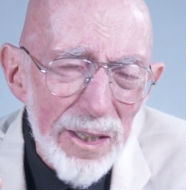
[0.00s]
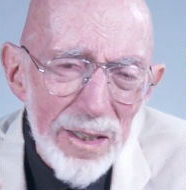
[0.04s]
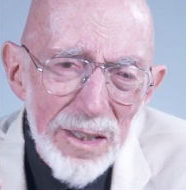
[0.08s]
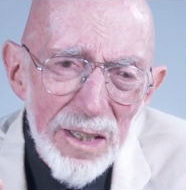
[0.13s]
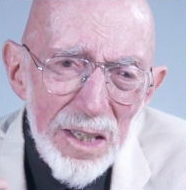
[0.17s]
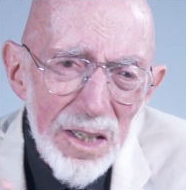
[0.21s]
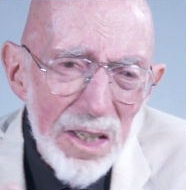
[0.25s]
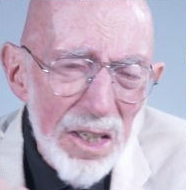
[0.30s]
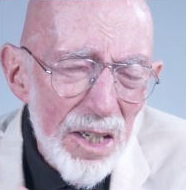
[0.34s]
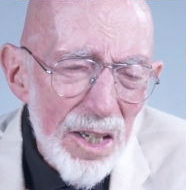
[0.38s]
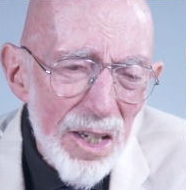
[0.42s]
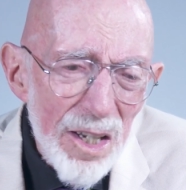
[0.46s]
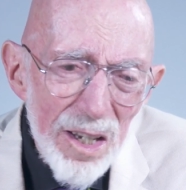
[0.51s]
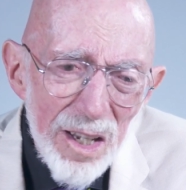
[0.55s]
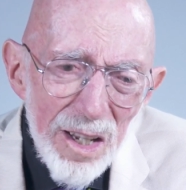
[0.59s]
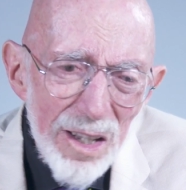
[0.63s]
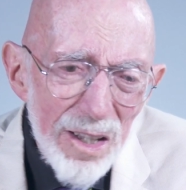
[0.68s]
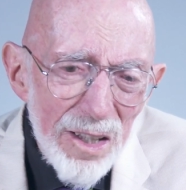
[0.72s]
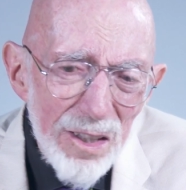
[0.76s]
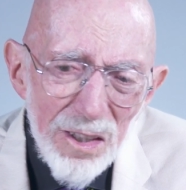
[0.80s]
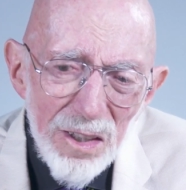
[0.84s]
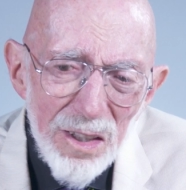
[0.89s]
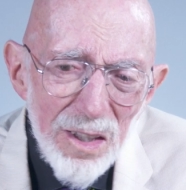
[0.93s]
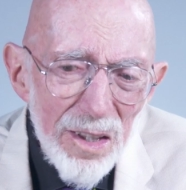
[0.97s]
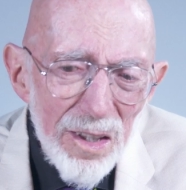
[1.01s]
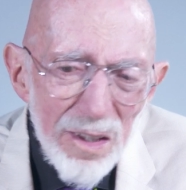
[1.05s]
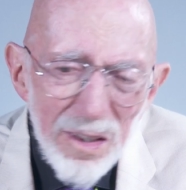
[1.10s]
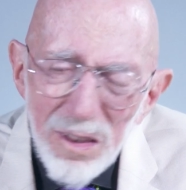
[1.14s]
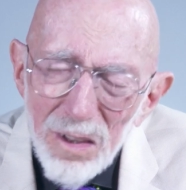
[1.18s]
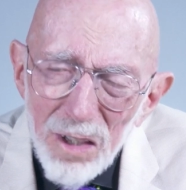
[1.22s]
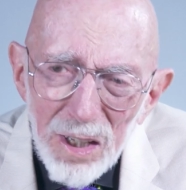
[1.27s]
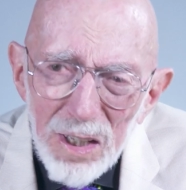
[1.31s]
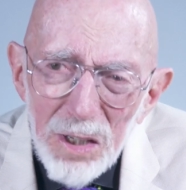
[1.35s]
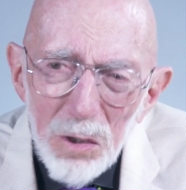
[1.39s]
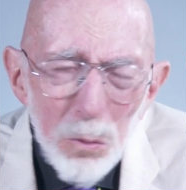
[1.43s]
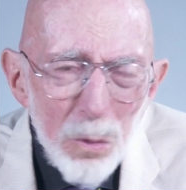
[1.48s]
And
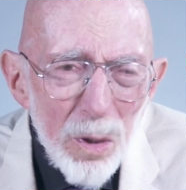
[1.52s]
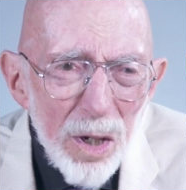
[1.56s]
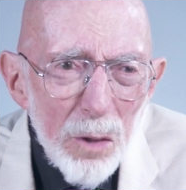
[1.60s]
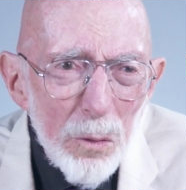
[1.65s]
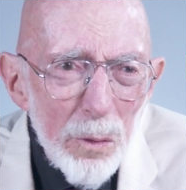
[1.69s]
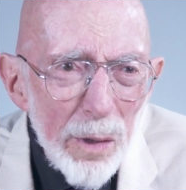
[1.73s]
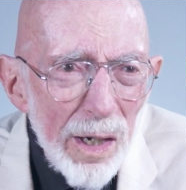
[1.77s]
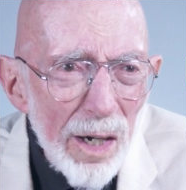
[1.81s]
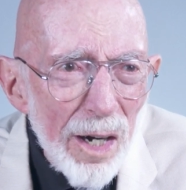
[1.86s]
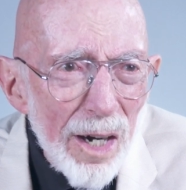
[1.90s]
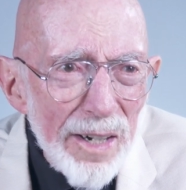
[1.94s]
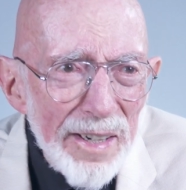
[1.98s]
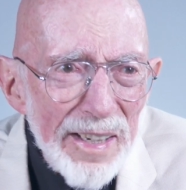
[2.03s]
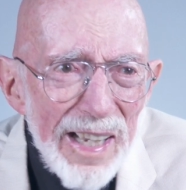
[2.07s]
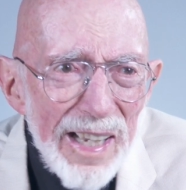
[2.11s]
look at where we are